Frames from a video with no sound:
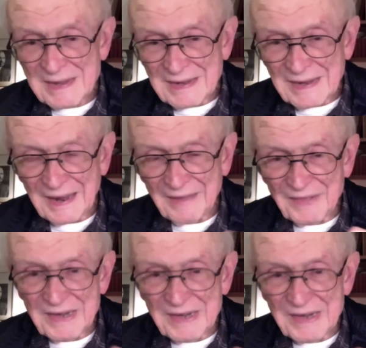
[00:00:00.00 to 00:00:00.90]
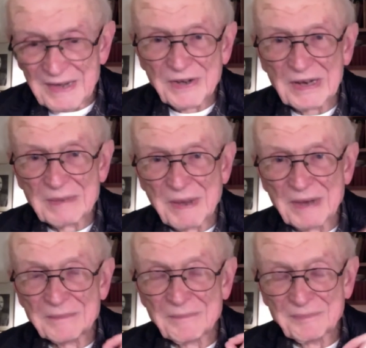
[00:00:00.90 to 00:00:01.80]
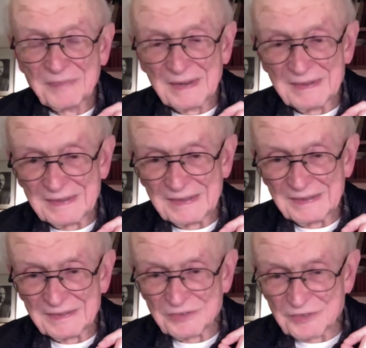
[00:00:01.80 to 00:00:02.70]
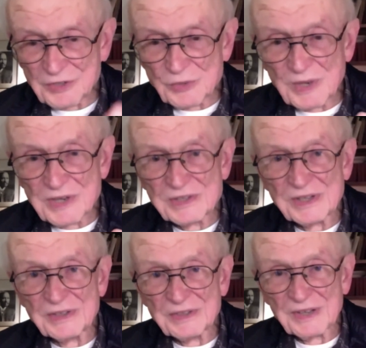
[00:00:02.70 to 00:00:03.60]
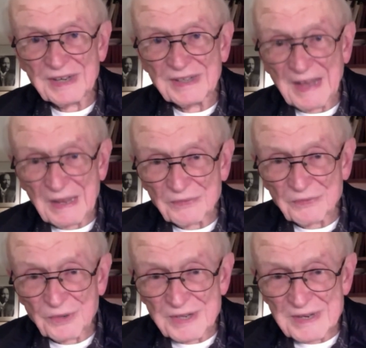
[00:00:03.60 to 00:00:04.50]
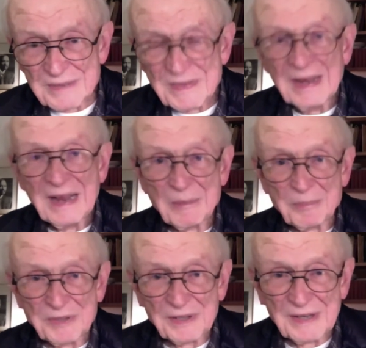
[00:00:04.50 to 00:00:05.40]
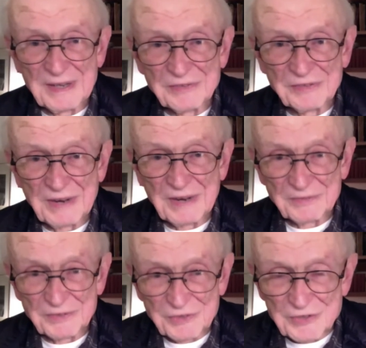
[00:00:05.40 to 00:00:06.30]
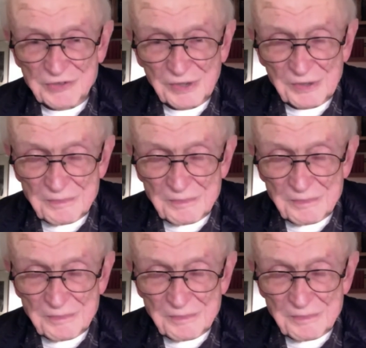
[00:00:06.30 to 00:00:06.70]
And then I want to talk about the situation in California, and particularly in San Francisco,